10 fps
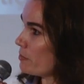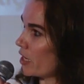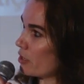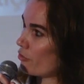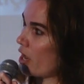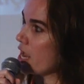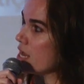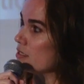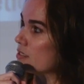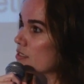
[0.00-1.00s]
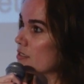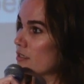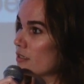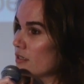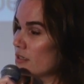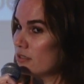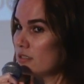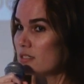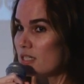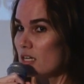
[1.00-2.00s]
migrate
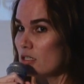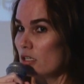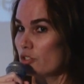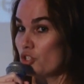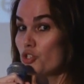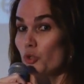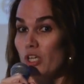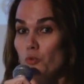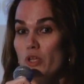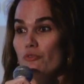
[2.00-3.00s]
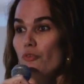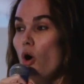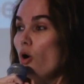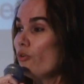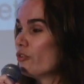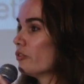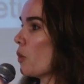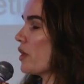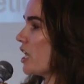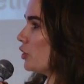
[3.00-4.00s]
this technology so that we evolve on
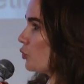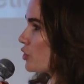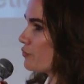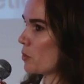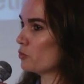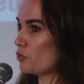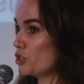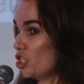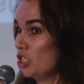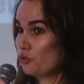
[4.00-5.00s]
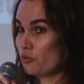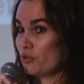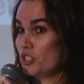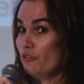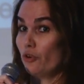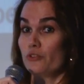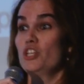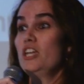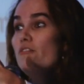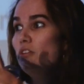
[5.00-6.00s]
our networks from 2G to 3G,
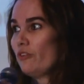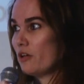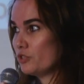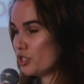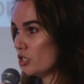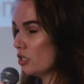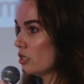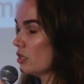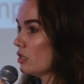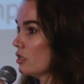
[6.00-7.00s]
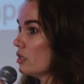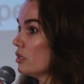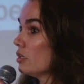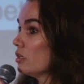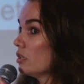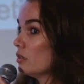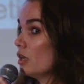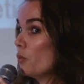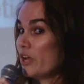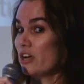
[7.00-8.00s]
4G, even 5G.
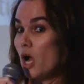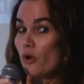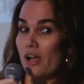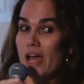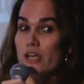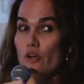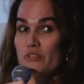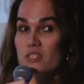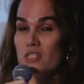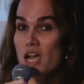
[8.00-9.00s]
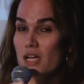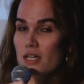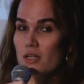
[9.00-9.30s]
We are now kind of stuck